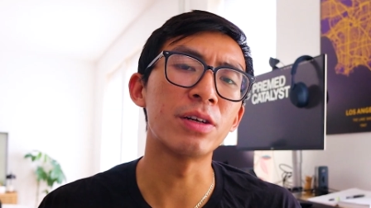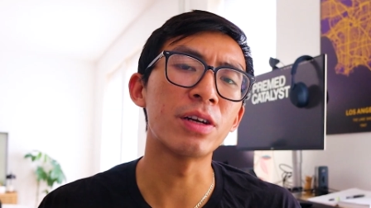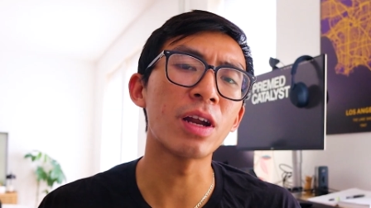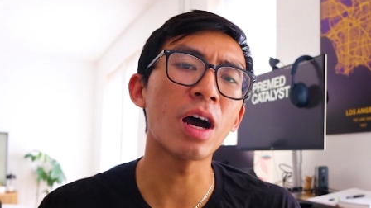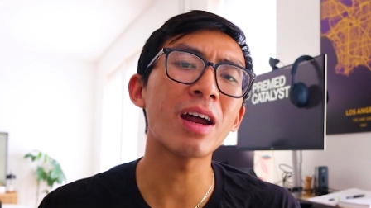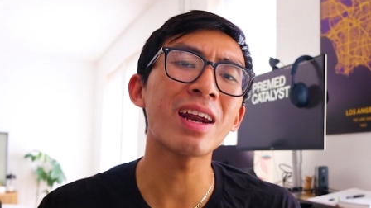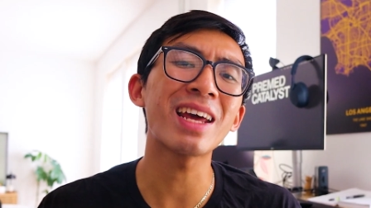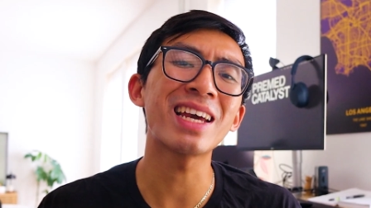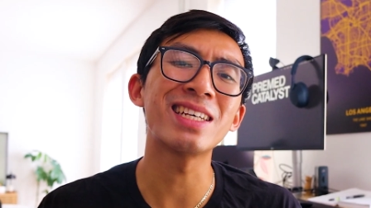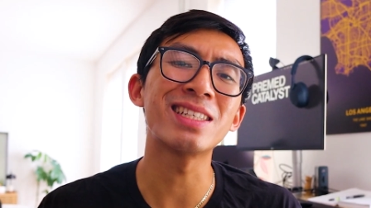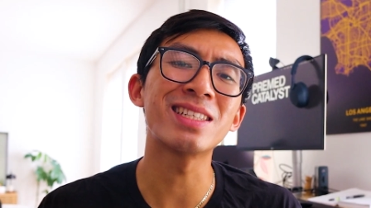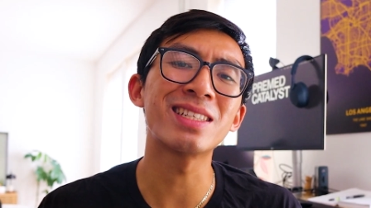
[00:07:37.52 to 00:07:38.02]

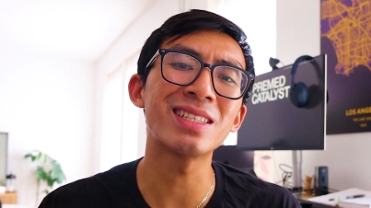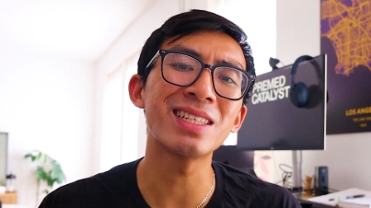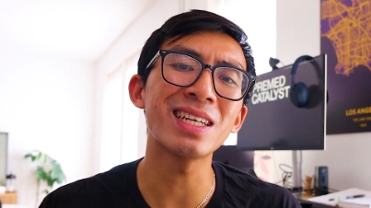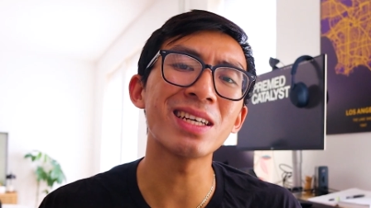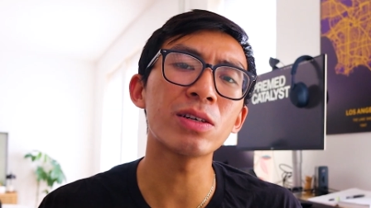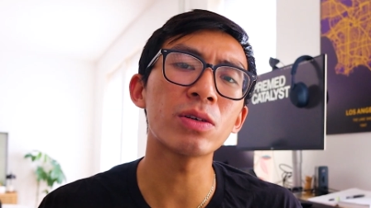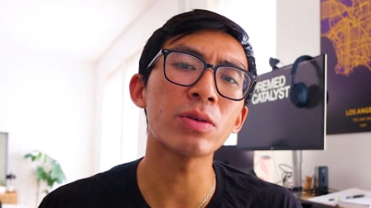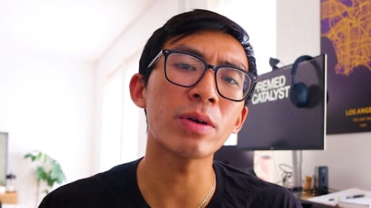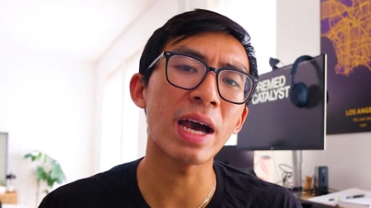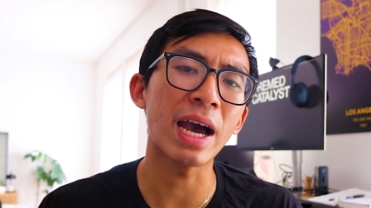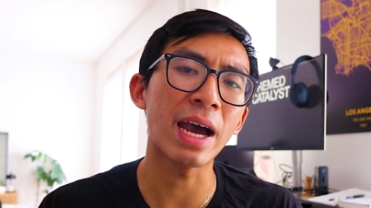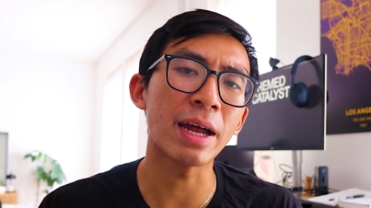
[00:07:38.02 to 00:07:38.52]
not a
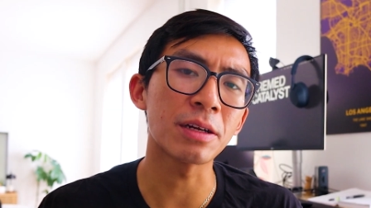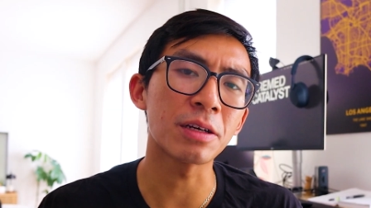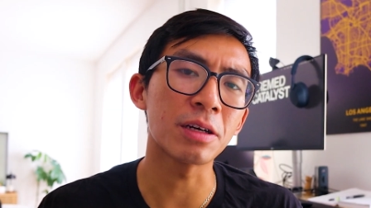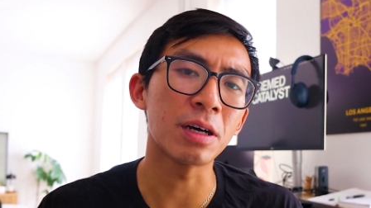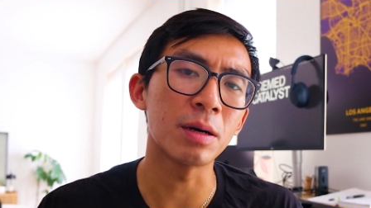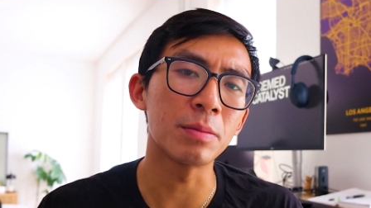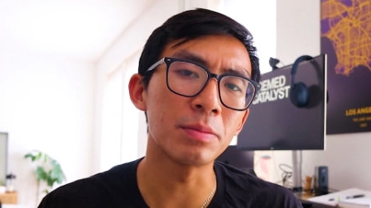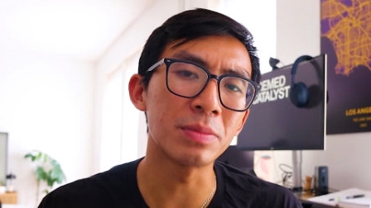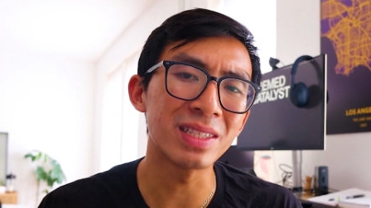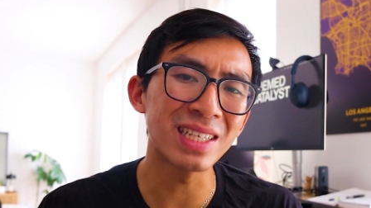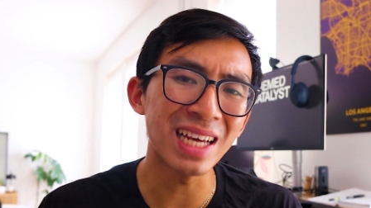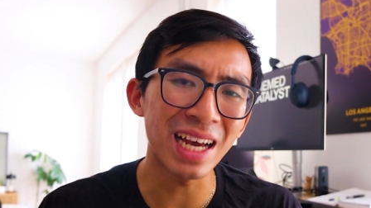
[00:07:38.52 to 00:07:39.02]
single
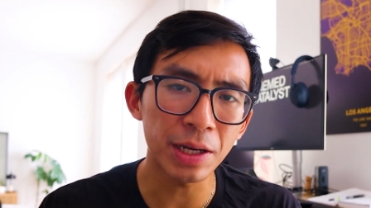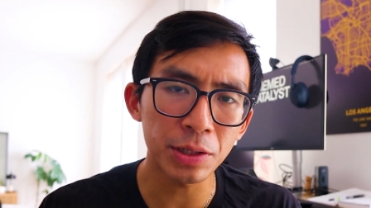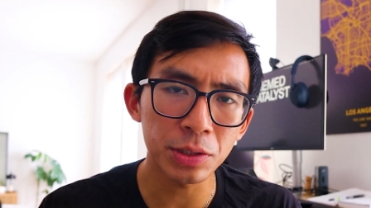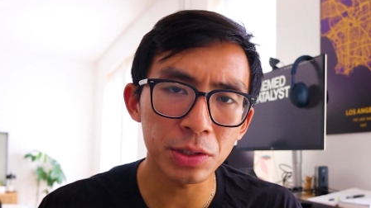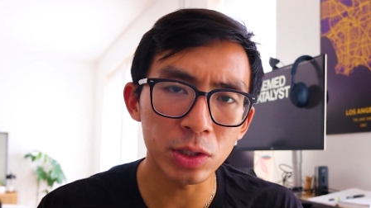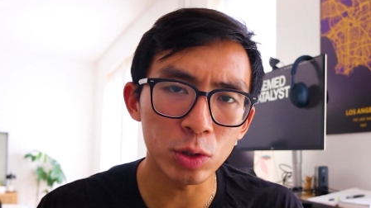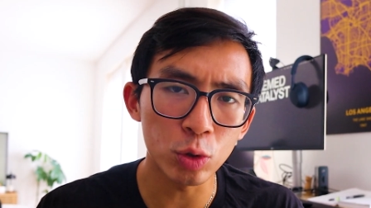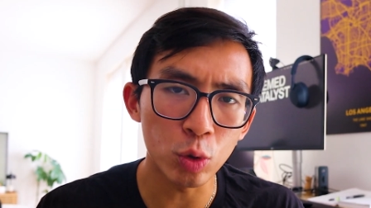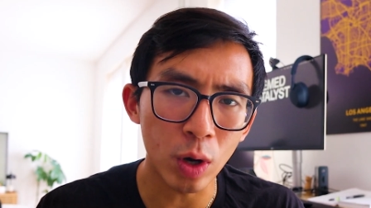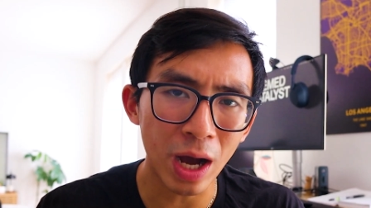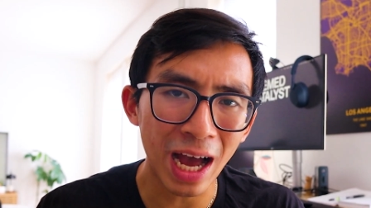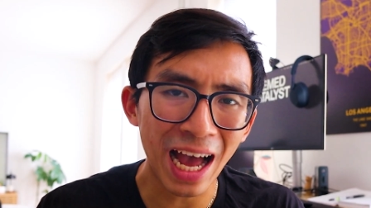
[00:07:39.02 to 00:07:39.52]
AdCom
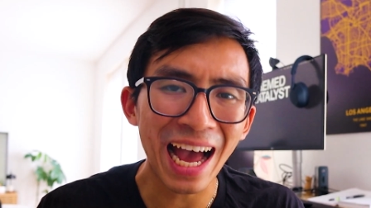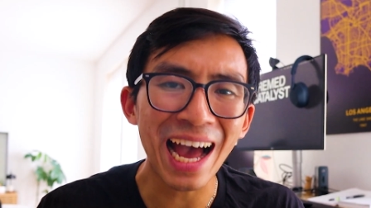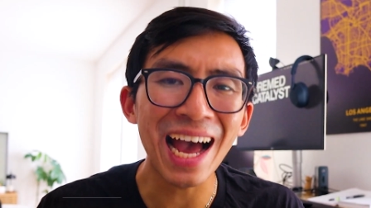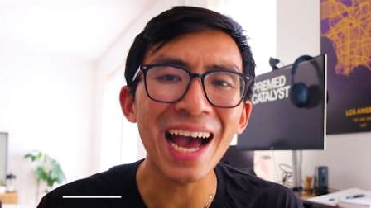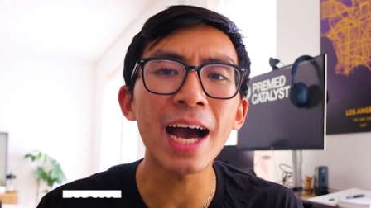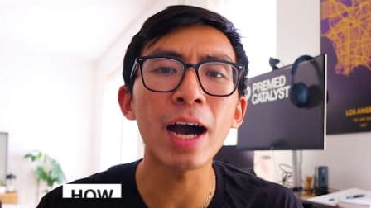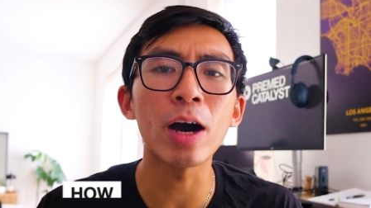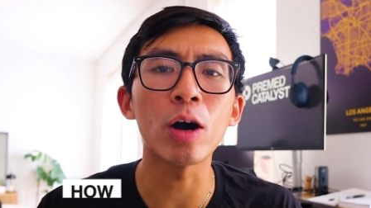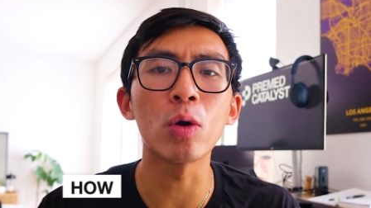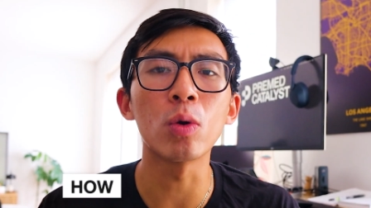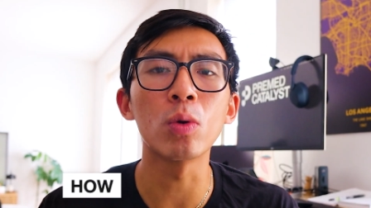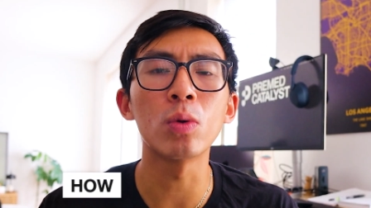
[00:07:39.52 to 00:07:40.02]
tells you
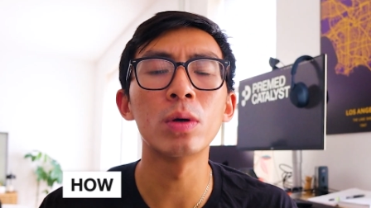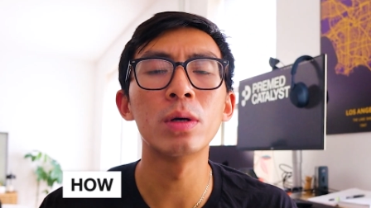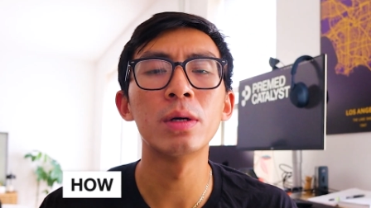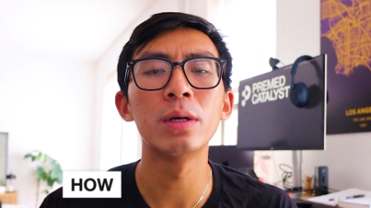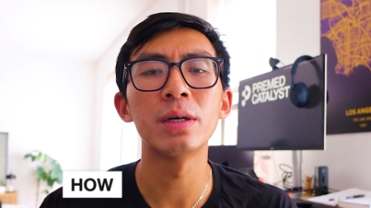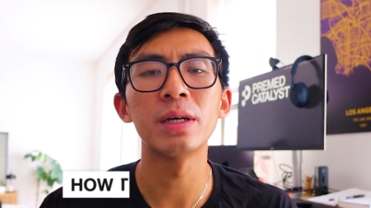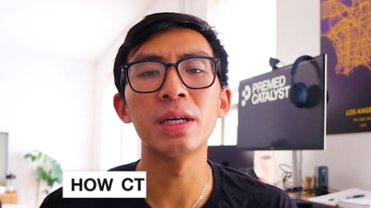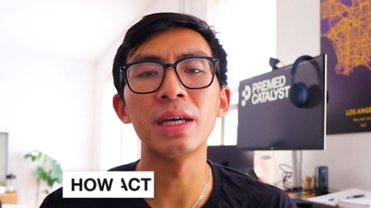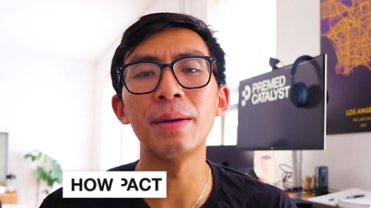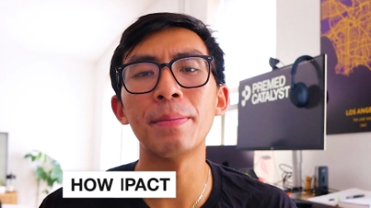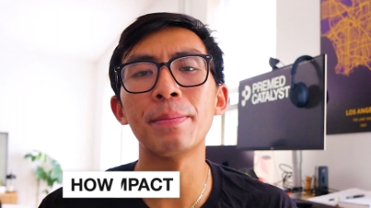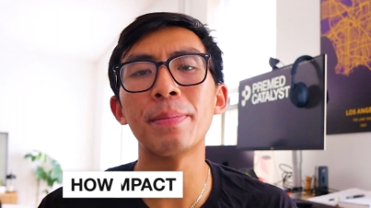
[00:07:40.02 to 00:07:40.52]
how
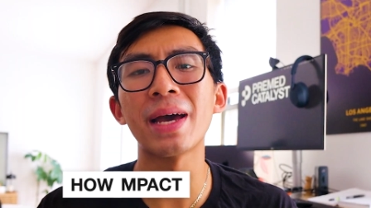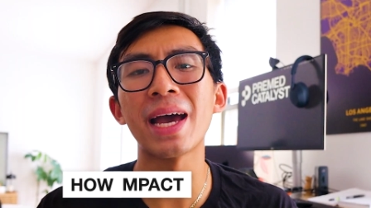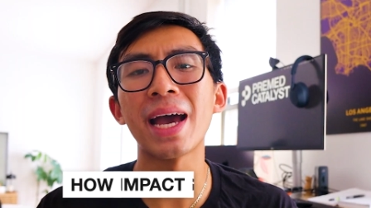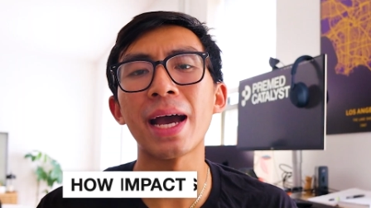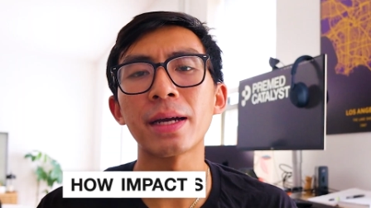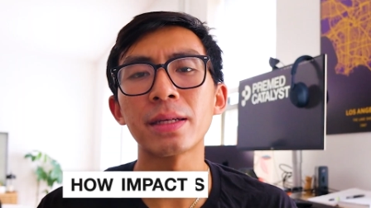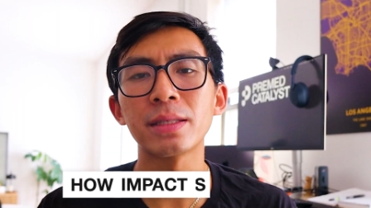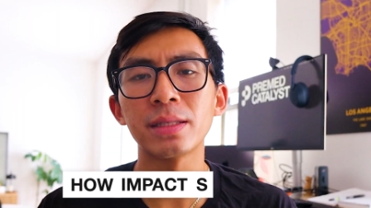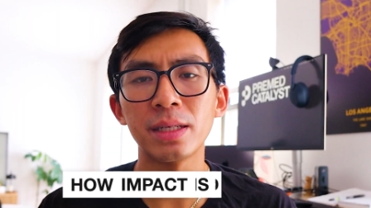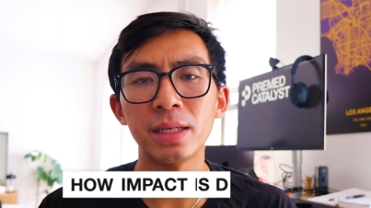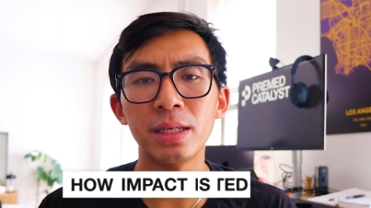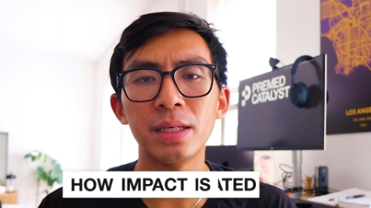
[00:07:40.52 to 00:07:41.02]

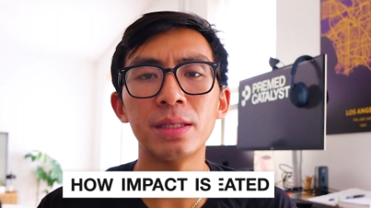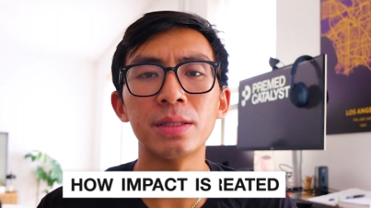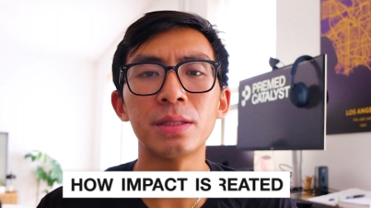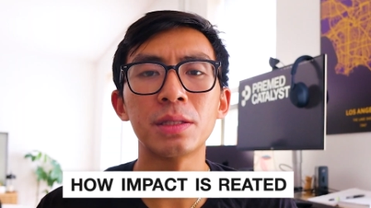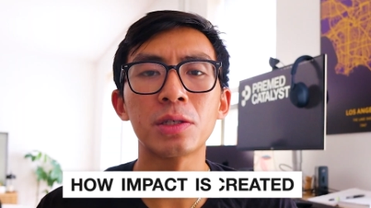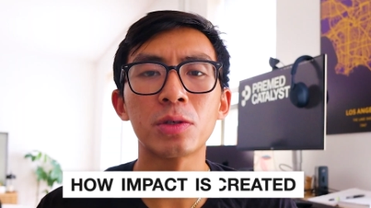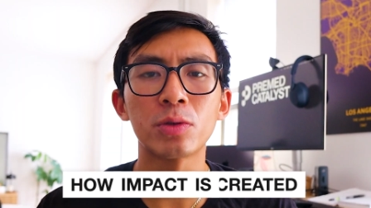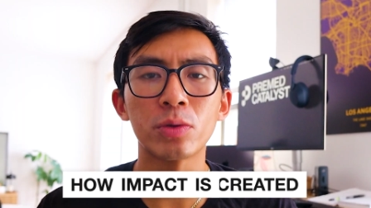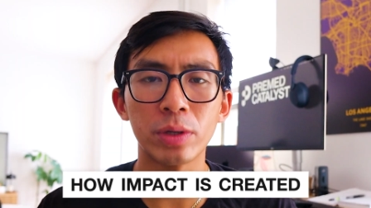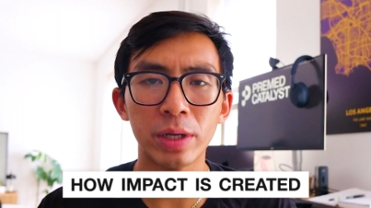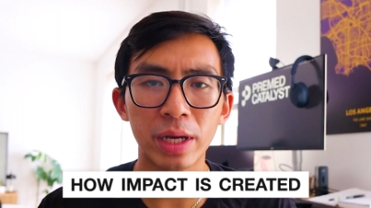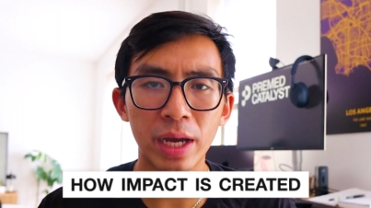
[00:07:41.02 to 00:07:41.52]
impact is
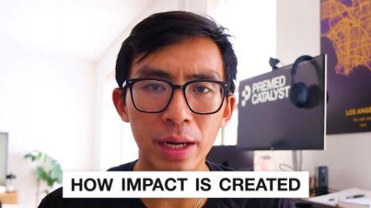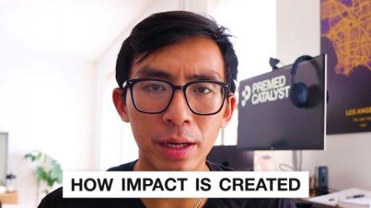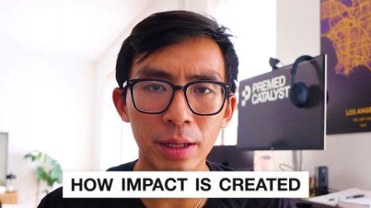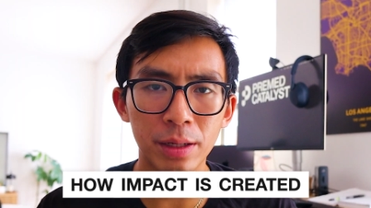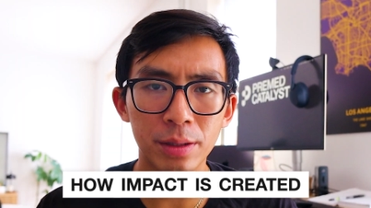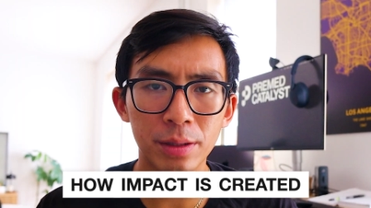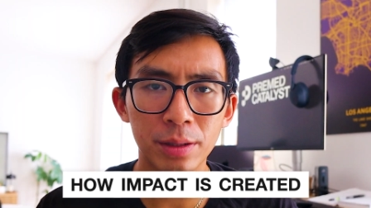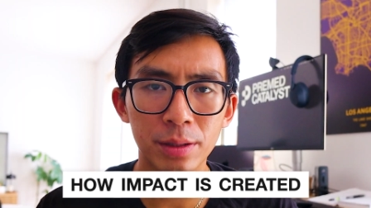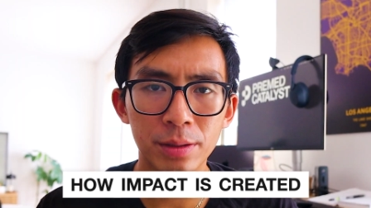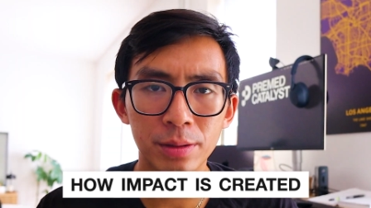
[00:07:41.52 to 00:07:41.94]
created.